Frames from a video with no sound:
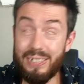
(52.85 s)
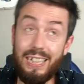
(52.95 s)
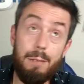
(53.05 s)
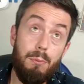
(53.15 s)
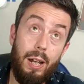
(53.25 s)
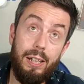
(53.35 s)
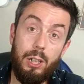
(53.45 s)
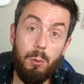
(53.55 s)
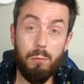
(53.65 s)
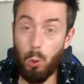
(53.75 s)
I say
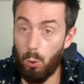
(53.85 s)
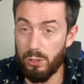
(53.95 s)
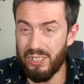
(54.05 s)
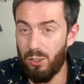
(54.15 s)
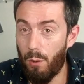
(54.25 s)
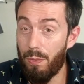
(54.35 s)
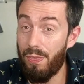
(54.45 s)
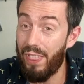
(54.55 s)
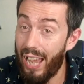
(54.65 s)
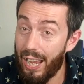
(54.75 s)
brand new, of course, it's not
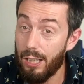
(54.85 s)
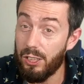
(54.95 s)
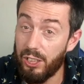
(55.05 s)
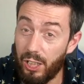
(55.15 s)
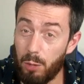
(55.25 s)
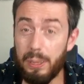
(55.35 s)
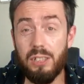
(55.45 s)
that new,